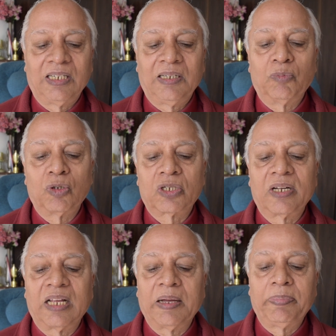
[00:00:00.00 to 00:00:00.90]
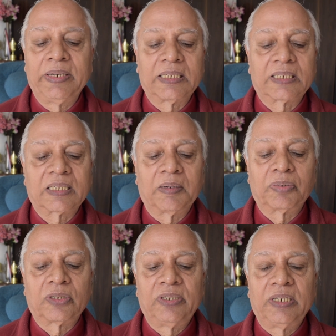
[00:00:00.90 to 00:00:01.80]
Emotional happiness
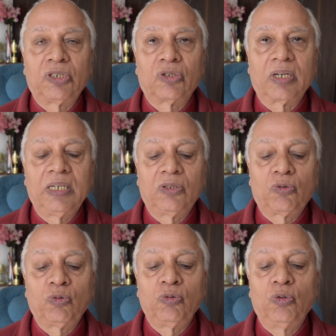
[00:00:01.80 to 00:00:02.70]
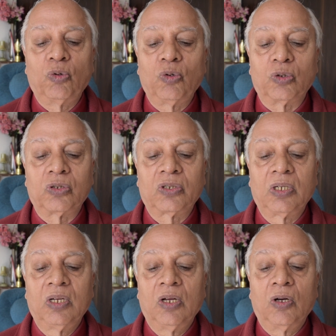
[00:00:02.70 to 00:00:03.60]
comes naturally to those
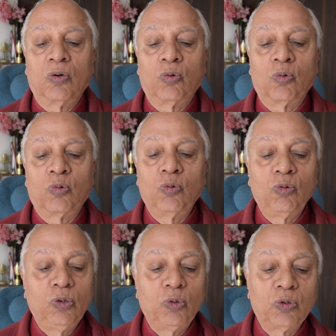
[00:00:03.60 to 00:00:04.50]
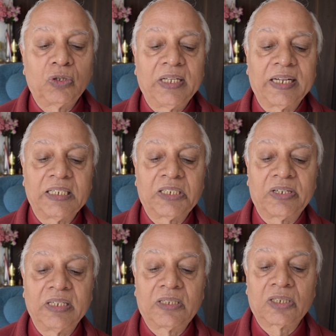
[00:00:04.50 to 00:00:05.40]
who use their
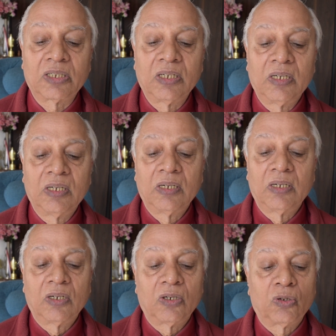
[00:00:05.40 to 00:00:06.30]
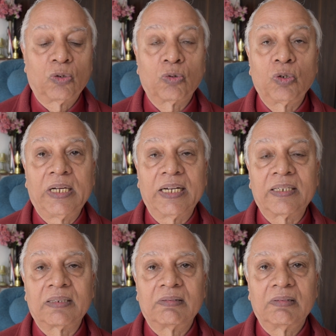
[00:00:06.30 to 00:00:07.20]
strengths to get
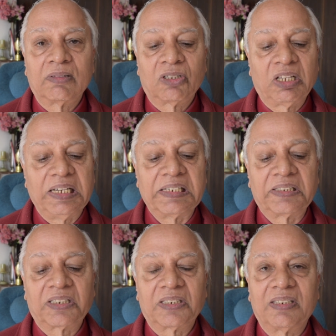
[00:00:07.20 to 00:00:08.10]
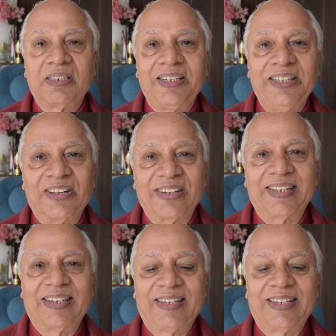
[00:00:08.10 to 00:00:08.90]
things done.